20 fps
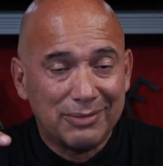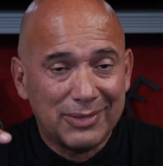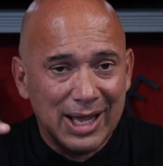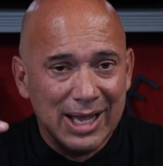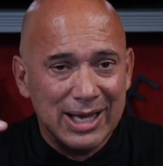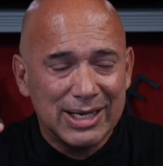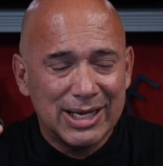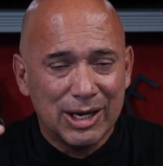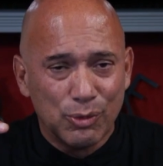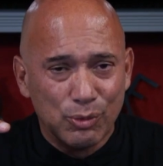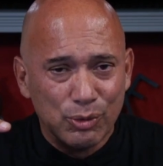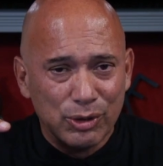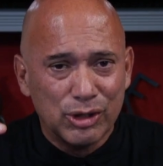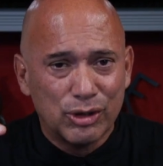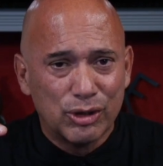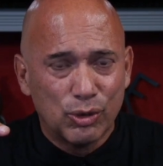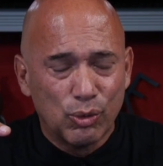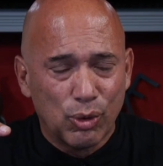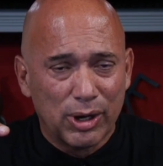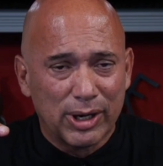I'd get a really
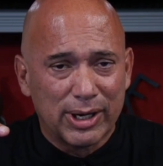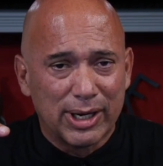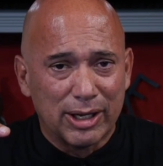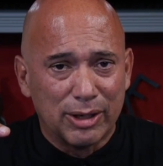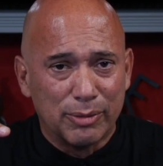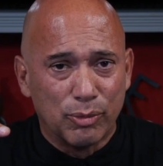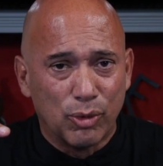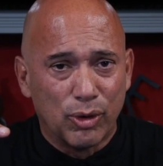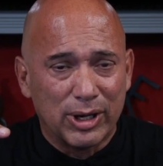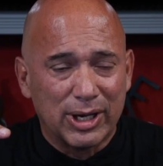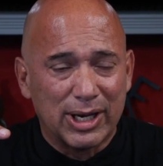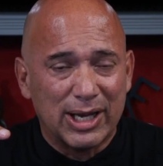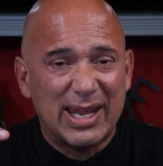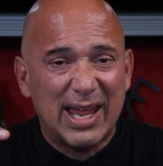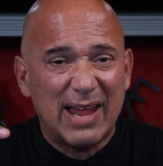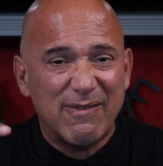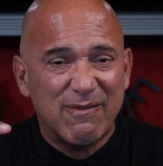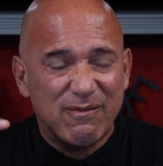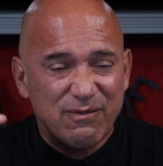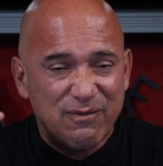good workout in the morning, and
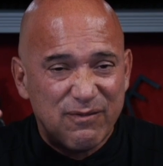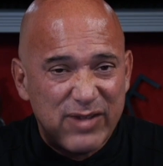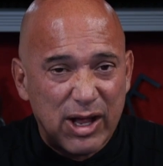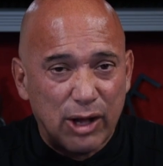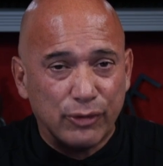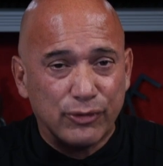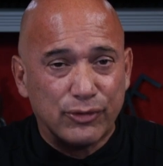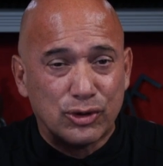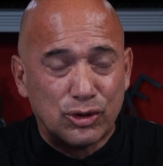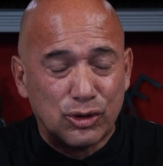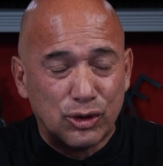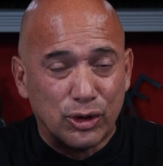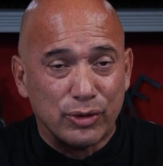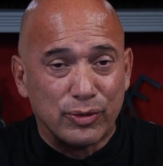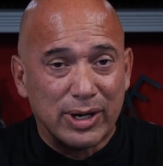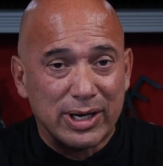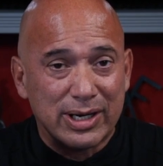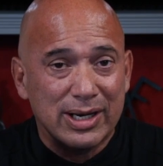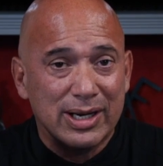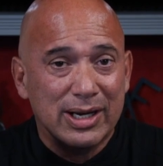that felt good,
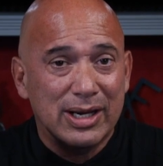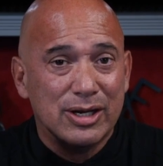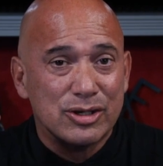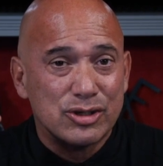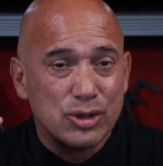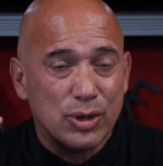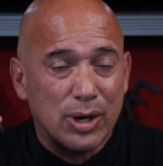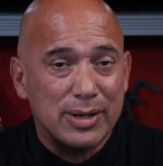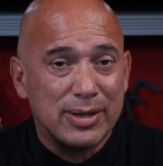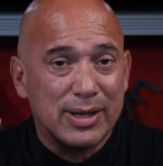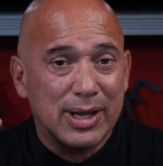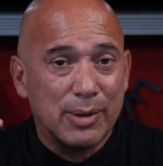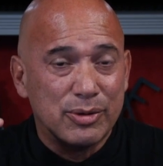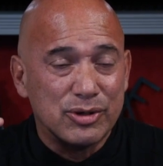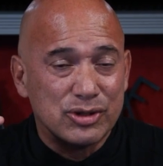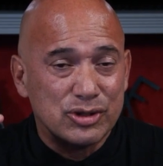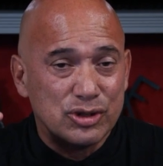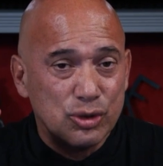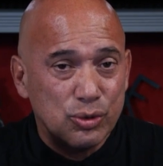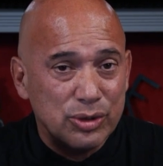right? So I
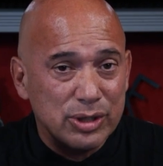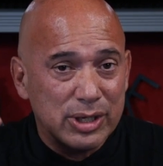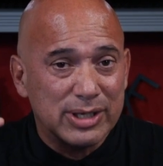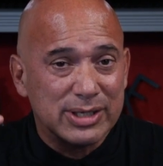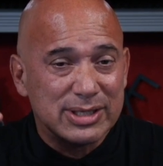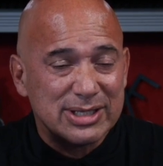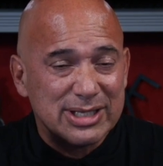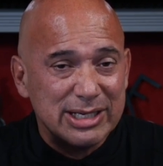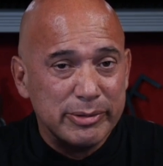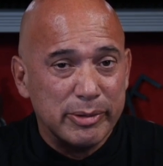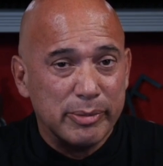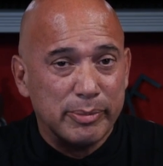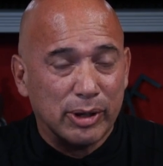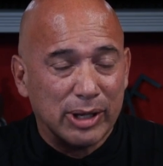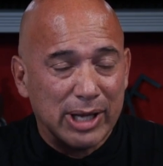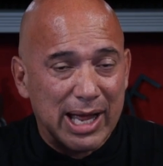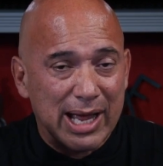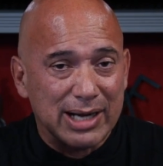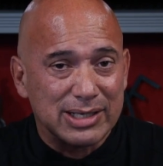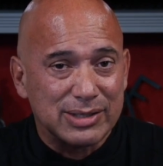was doing an
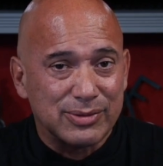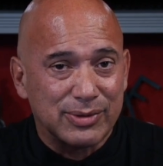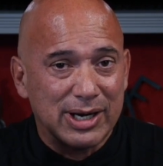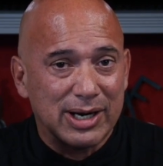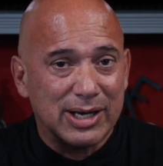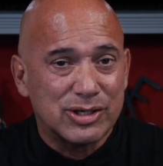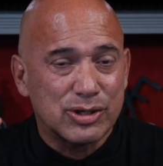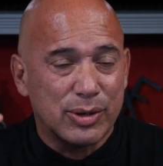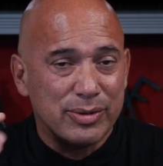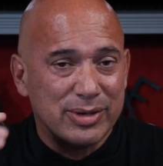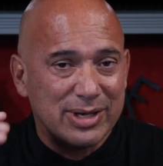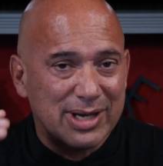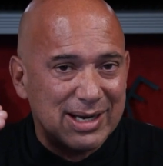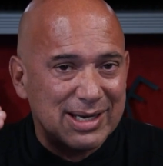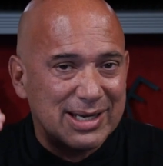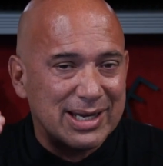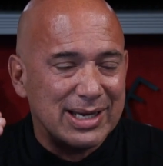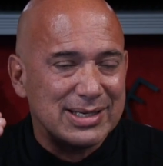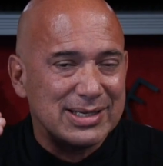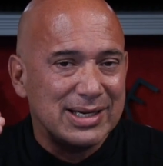esteemable act, right? So I'd
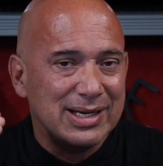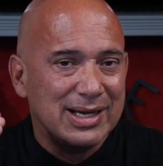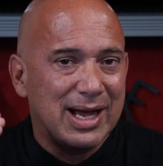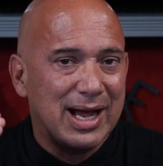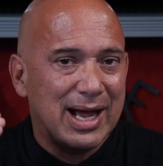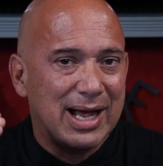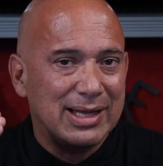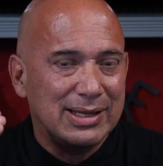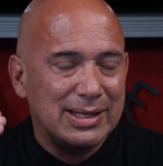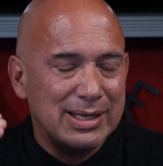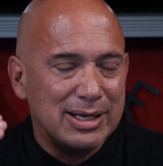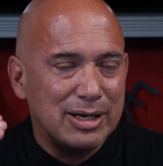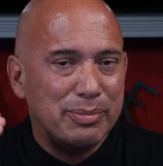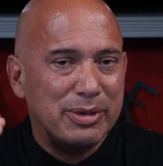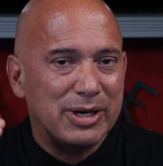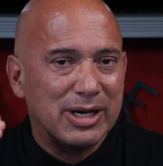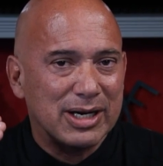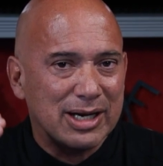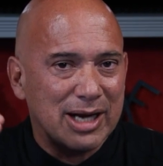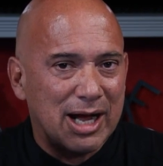get a little bit
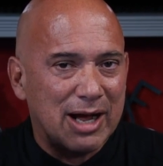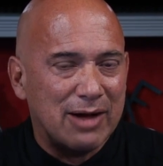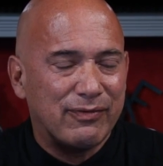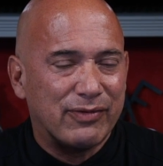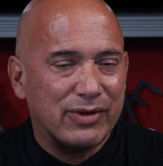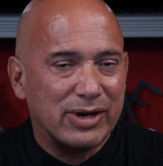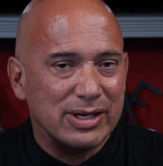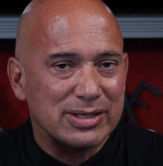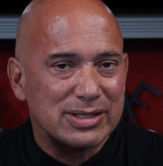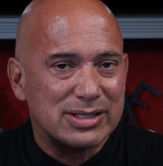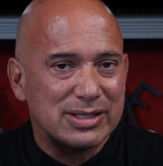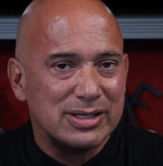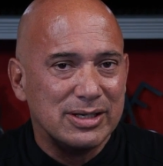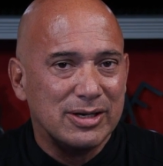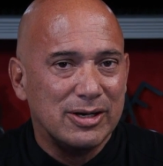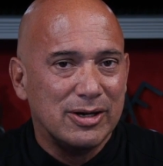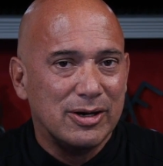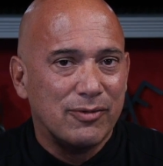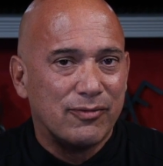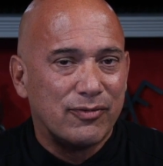of confidence
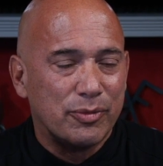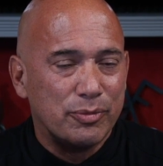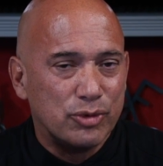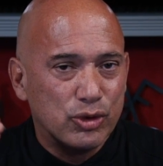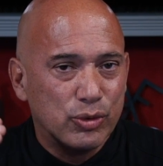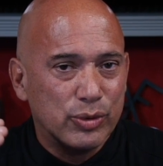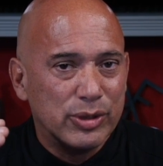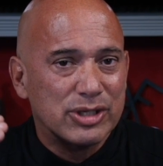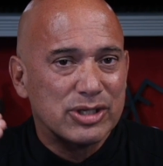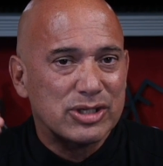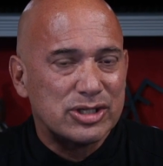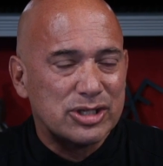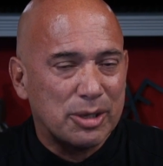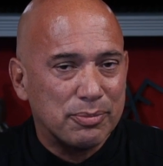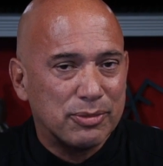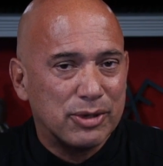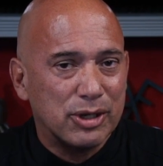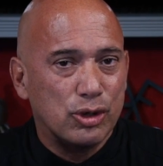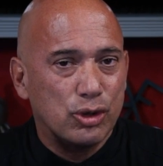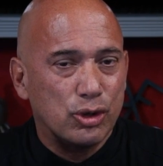from doing
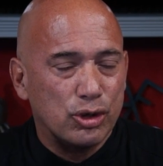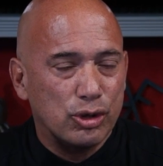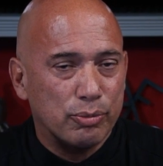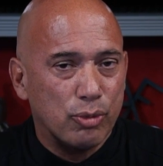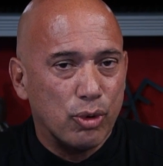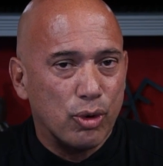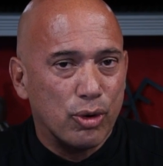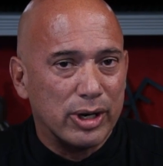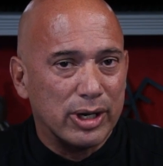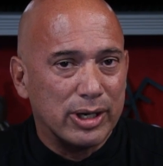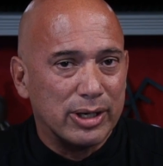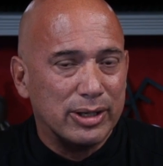something good in the morning,